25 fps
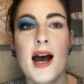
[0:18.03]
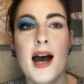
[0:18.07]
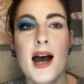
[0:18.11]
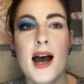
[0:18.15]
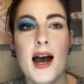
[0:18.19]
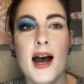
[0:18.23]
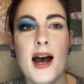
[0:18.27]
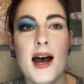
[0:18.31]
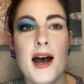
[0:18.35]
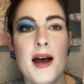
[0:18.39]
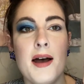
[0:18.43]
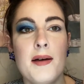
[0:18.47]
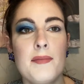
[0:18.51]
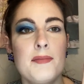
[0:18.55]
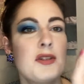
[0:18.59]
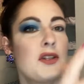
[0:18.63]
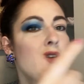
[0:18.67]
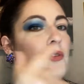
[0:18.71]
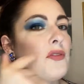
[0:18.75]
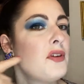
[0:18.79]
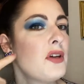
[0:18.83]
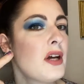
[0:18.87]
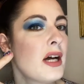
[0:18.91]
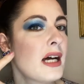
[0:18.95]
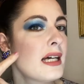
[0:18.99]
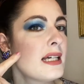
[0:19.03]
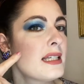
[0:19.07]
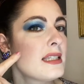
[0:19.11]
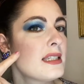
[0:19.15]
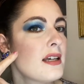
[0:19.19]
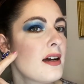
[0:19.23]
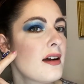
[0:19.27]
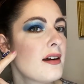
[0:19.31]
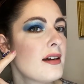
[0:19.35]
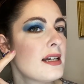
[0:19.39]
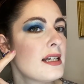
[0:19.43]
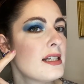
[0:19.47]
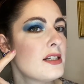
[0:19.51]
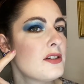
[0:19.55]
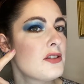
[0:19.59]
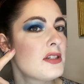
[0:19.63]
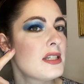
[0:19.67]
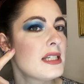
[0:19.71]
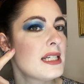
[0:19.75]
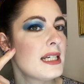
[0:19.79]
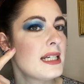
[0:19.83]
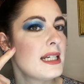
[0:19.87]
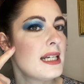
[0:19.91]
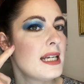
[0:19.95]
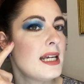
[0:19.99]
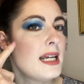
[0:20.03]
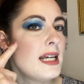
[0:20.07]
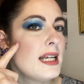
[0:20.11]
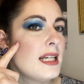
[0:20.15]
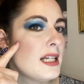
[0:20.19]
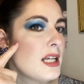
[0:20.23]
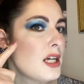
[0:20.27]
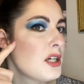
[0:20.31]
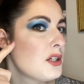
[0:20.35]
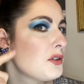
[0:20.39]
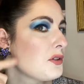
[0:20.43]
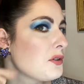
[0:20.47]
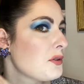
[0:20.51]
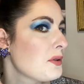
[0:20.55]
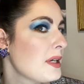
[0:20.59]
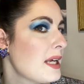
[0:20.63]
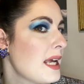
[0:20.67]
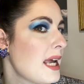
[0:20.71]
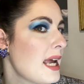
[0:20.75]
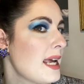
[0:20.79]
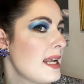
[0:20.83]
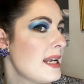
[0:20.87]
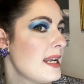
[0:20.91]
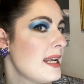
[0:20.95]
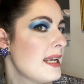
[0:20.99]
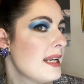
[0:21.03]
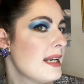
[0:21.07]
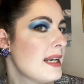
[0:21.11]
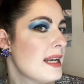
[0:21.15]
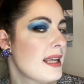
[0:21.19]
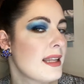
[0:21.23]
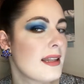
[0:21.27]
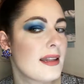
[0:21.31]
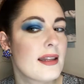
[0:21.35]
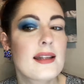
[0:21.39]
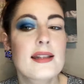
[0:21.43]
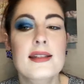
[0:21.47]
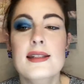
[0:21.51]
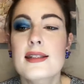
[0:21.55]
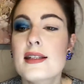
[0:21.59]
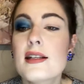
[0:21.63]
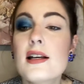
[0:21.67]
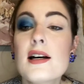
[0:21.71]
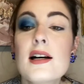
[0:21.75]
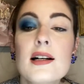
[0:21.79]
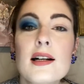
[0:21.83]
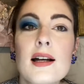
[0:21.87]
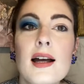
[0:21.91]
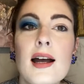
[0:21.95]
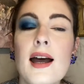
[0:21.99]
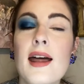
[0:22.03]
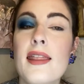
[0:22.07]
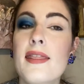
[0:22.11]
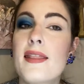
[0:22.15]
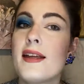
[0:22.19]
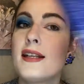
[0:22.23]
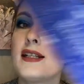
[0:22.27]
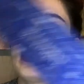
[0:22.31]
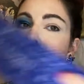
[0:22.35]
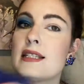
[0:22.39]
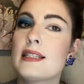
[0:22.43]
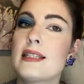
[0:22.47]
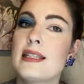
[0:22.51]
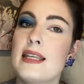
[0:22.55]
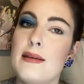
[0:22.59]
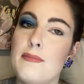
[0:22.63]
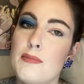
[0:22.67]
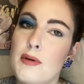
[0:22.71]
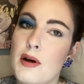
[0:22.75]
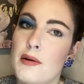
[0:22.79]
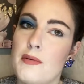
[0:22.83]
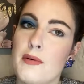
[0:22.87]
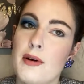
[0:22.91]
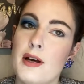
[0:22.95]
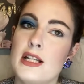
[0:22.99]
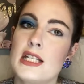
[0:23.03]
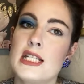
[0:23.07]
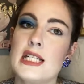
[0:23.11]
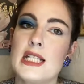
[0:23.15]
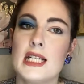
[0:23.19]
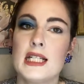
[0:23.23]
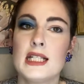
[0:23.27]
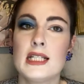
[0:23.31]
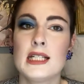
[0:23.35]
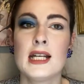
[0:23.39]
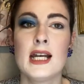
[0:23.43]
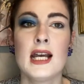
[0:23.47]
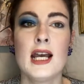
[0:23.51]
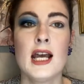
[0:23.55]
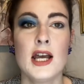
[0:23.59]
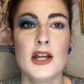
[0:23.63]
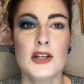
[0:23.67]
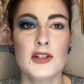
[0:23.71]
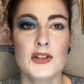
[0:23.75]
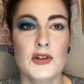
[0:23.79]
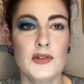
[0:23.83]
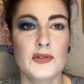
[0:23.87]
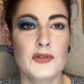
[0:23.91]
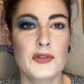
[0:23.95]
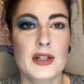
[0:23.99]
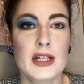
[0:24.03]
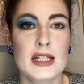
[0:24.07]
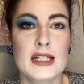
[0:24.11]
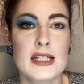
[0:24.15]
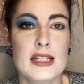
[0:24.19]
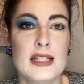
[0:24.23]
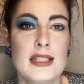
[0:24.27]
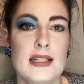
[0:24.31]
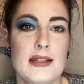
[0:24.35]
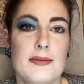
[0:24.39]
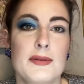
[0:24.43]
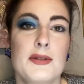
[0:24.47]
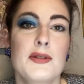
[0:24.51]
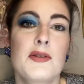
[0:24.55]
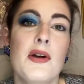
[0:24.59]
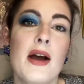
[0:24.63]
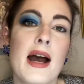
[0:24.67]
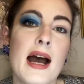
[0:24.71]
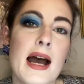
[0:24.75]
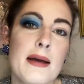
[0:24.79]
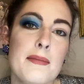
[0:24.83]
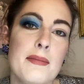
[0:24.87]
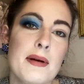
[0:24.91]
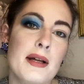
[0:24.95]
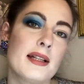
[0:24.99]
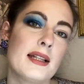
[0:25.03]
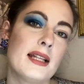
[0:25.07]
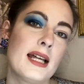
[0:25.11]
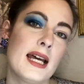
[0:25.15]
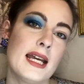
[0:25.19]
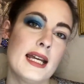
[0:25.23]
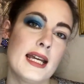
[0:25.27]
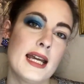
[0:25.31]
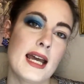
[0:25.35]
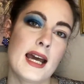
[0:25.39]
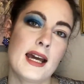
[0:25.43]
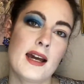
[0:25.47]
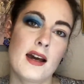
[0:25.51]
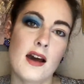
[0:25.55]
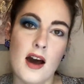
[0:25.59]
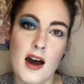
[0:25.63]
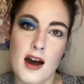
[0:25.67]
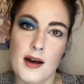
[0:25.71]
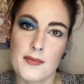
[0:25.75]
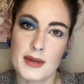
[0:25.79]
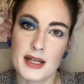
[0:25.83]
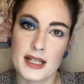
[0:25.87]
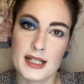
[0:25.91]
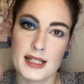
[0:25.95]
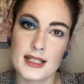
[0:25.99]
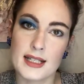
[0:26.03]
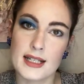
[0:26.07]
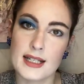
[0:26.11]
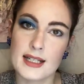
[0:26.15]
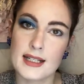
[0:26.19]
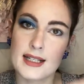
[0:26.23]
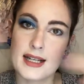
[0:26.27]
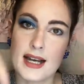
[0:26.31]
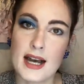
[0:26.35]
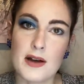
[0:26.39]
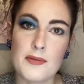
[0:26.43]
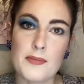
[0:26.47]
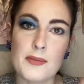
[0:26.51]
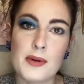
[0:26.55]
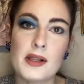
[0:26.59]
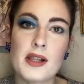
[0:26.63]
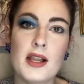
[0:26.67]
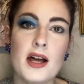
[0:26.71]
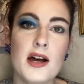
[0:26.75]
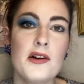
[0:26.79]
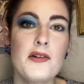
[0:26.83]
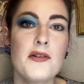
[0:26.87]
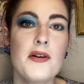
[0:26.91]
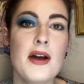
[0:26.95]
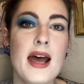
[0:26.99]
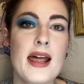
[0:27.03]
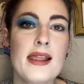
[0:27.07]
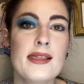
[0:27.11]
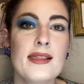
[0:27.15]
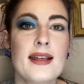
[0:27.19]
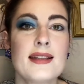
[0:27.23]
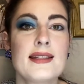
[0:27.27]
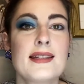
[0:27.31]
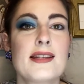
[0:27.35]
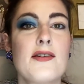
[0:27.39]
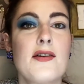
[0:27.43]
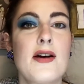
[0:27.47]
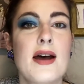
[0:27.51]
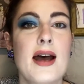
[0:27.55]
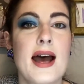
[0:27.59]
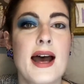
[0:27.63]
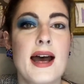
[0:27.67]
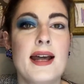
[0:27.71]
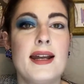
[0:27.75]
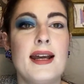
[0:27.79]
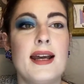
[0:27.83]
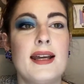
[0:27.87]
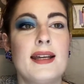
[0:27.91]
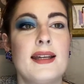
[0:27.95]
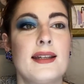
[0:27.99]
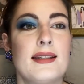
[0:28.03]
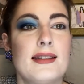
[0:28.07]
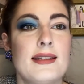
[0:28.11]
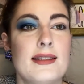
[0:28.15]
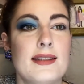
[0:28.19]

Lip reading: So if you guys are interested in creating this look, then just keep on watching. Don't forget to subscribe, like, and comment down below, and let's go ahead and get